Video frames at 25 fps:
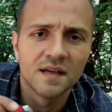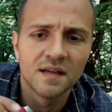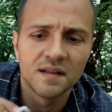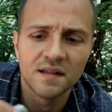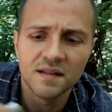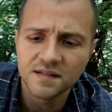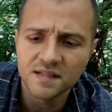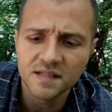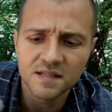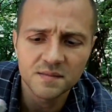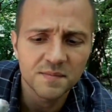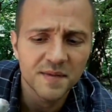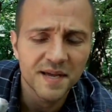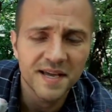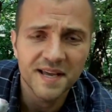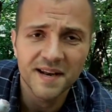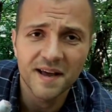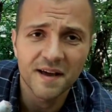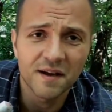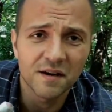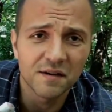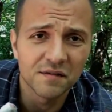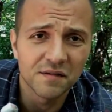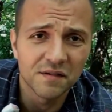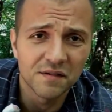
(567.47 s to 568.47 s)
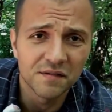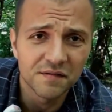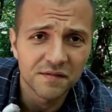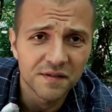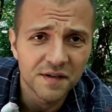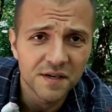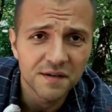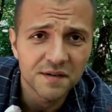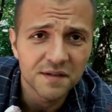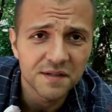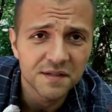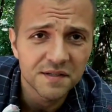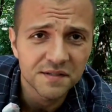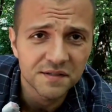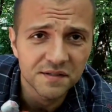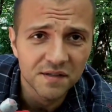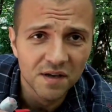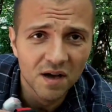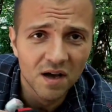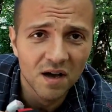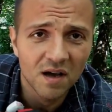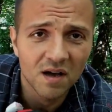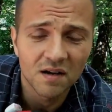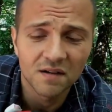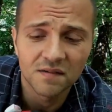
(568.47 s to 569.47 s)
this is made out of a very
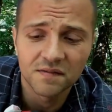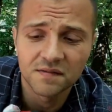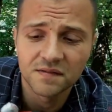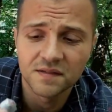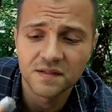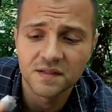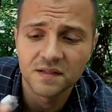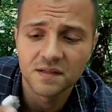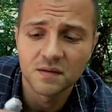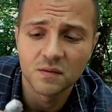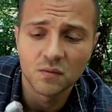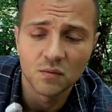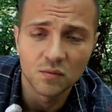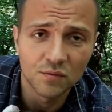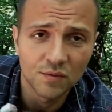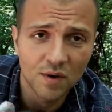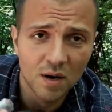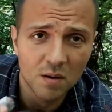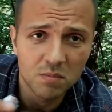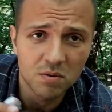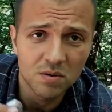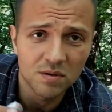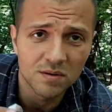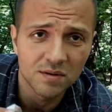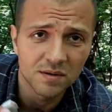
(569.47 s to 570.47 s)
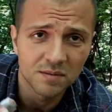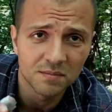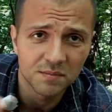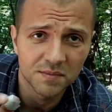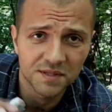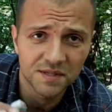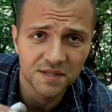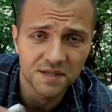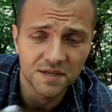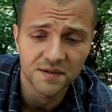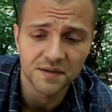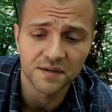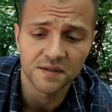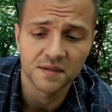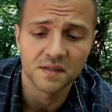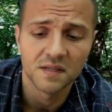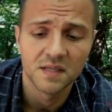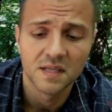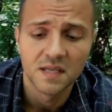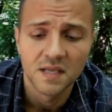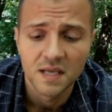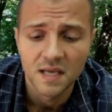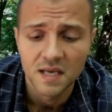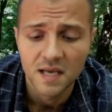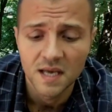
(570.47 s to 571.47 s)
soft rubber material.
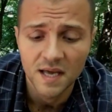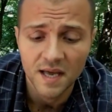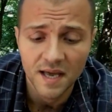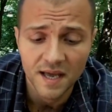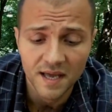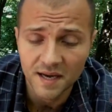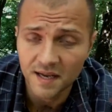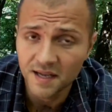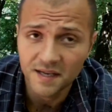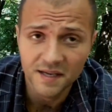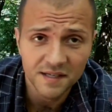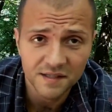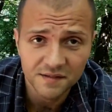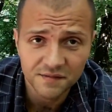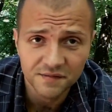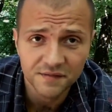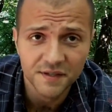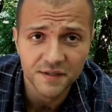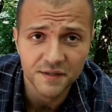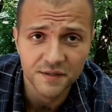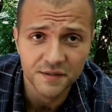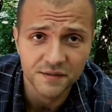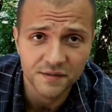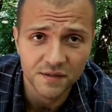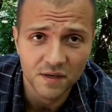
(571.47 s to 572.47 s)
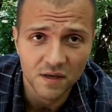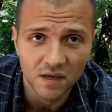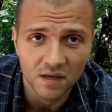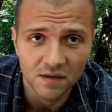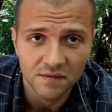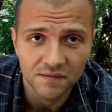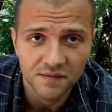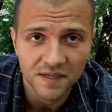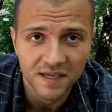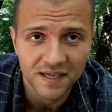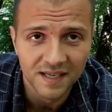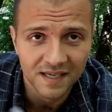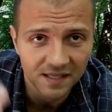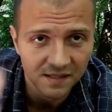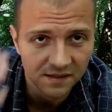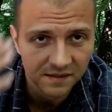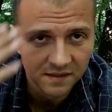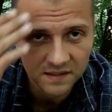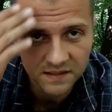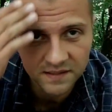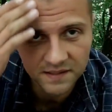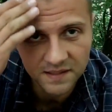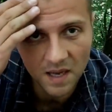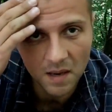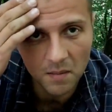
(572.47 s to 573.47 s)
And it is very soft, and it
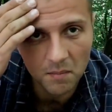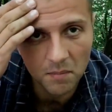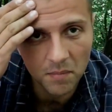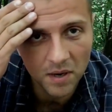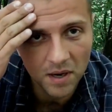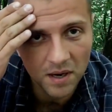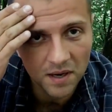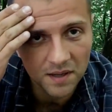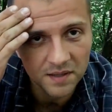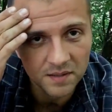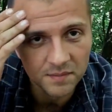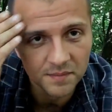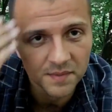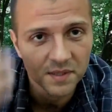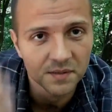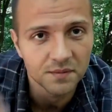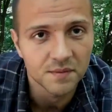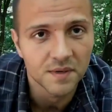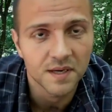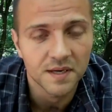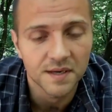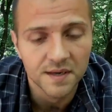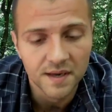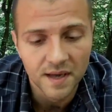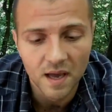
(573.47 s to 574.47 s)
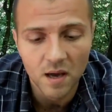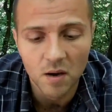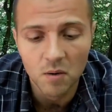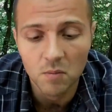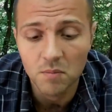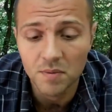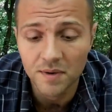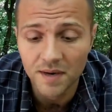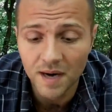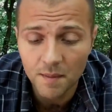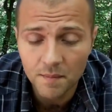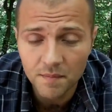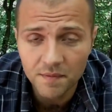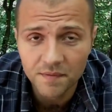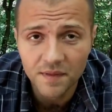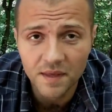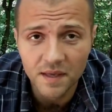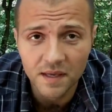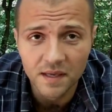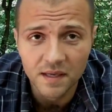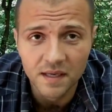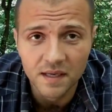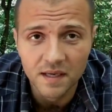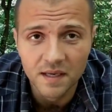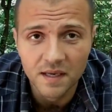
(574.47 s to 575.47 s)
does not bother me right now. But I'm
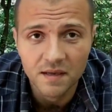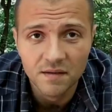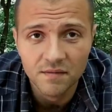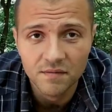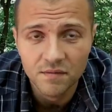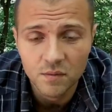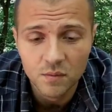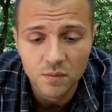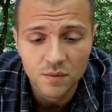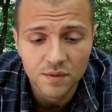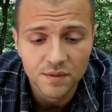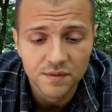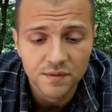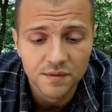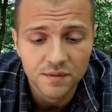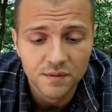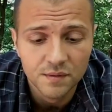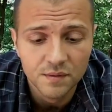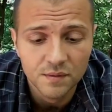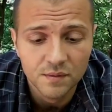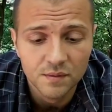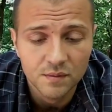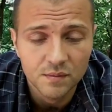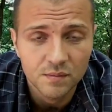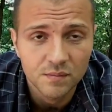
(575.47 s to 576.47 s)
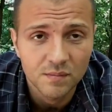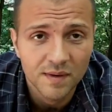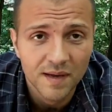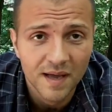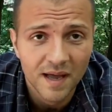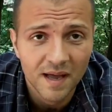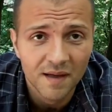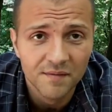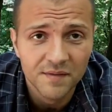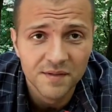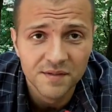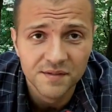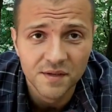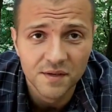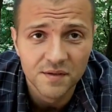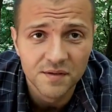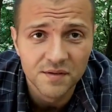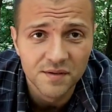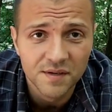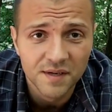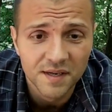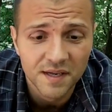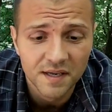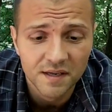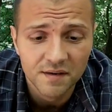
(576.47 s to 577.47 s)
thinking, if you were to have this on
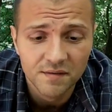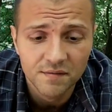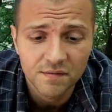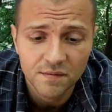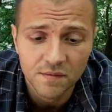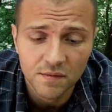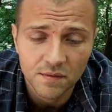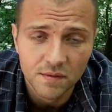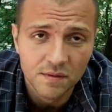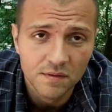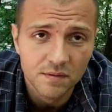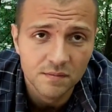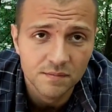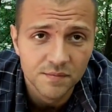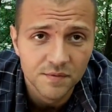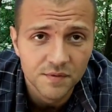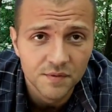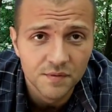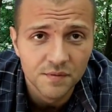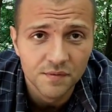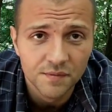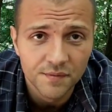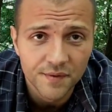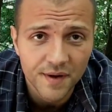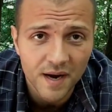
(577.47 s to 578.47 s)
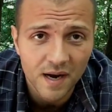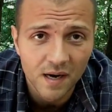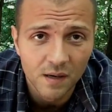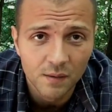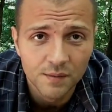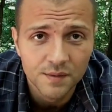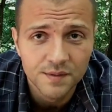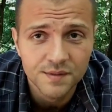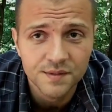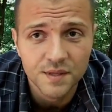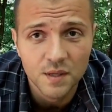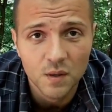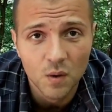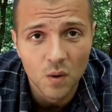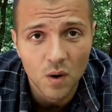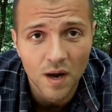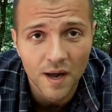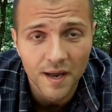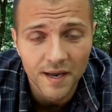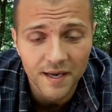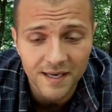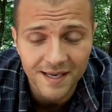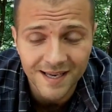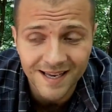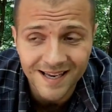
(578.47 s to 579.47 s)
your head for 2-3 hours, go
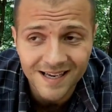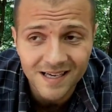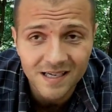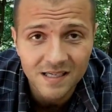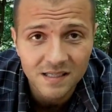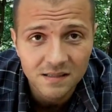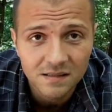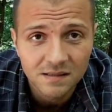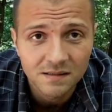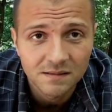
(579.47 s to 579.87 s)
hiking,